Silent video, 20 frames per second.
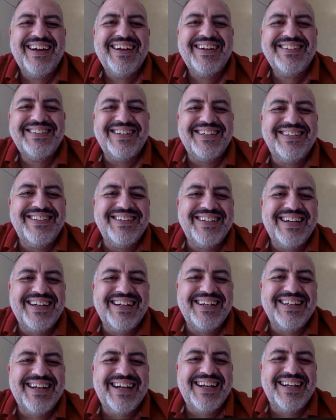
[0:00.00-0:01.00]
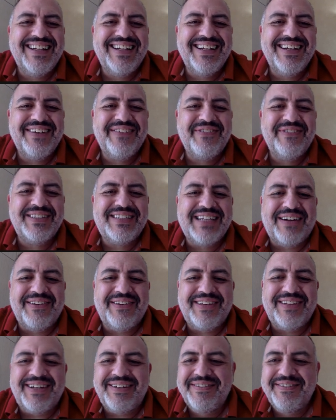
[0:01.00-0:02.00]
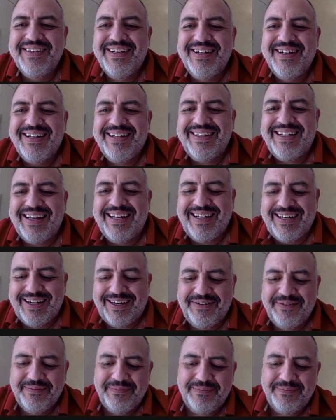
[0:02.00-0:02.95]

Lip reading: so you get an idea of what's out there. Take care.